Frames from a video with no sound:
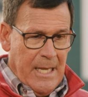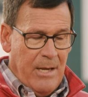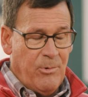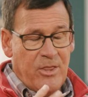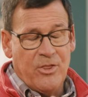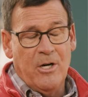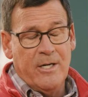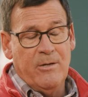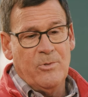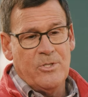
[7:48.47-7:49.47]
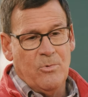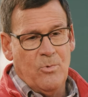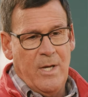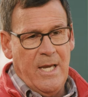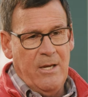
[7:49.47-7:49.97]
and we thought it was a
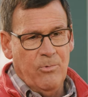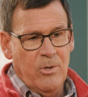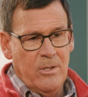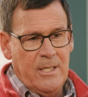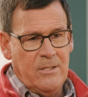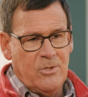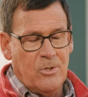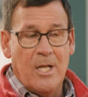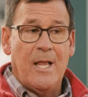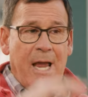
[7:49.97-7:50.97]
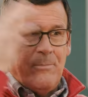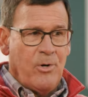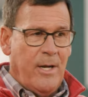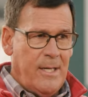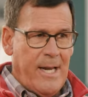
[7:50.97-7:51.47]
way really to
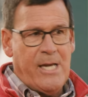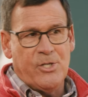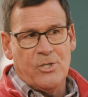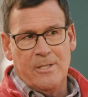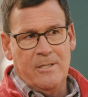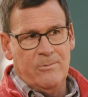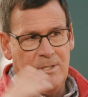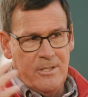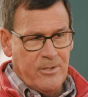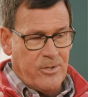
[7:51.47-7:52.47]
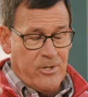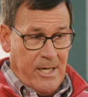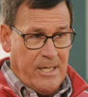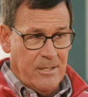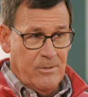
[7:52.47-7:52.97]
collaborate nationally with other
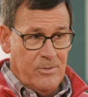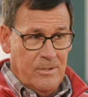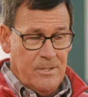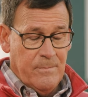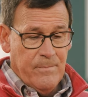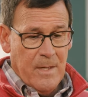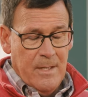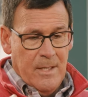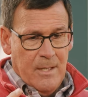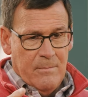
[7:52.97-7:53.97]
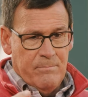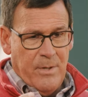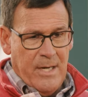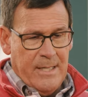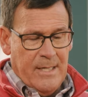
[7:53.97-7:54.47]
credit unions,
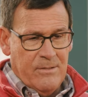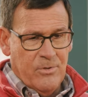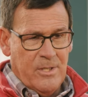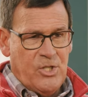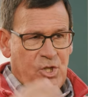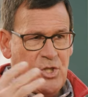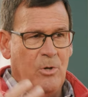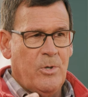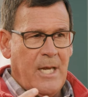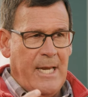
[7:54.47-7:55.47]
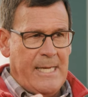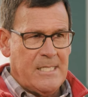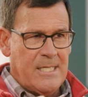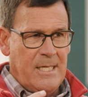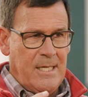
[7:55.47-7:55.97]
but in really
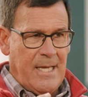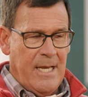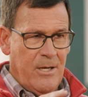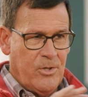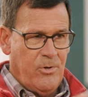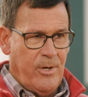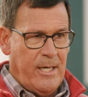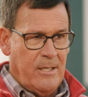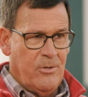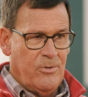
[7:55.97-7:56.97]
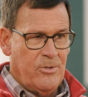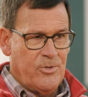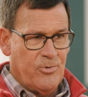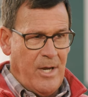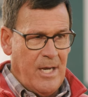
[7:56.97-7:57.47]
showcasing how credit
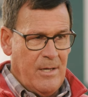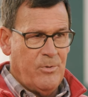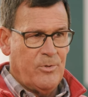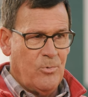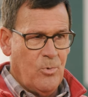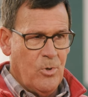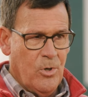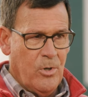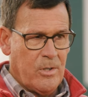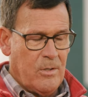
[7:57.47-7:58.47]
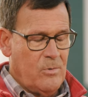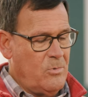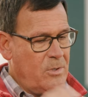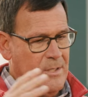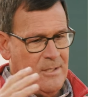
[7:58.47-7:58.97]
unions are able to work
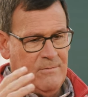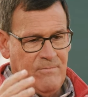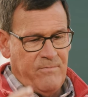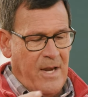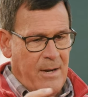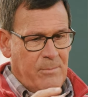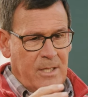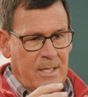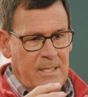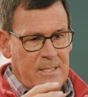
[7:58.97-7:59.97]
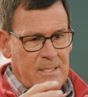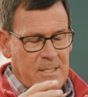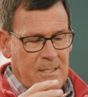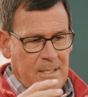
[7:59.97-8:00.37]
with families